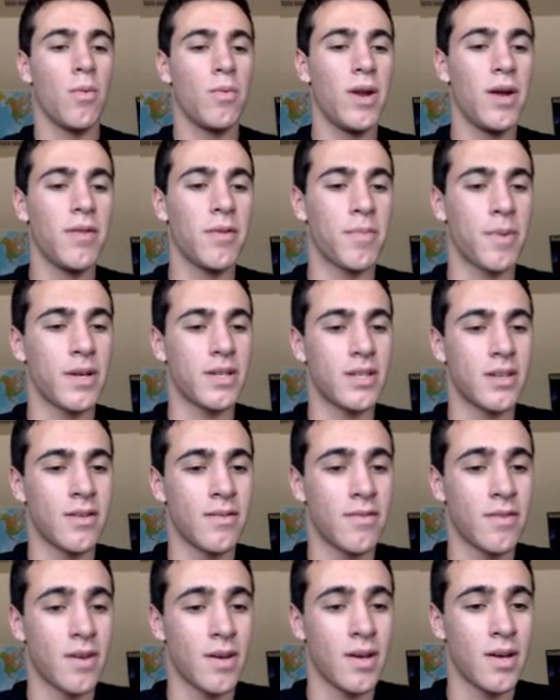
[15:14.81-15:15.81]
When I'm the
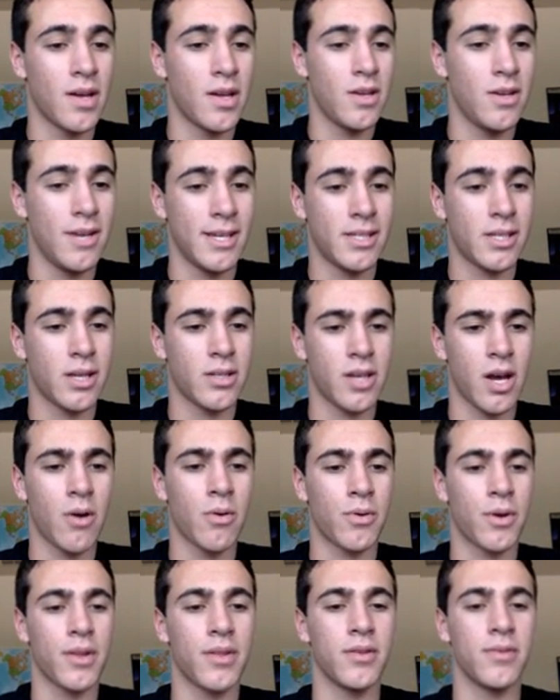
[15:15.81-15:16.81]
president of the United States, I
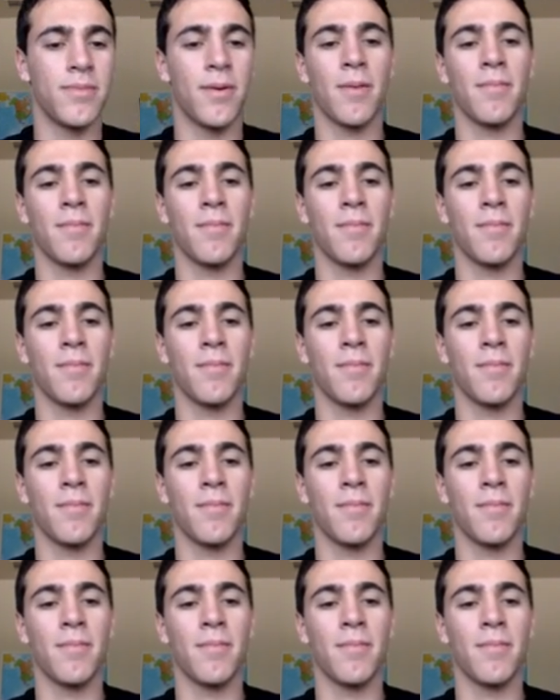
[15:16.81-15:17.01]
will create the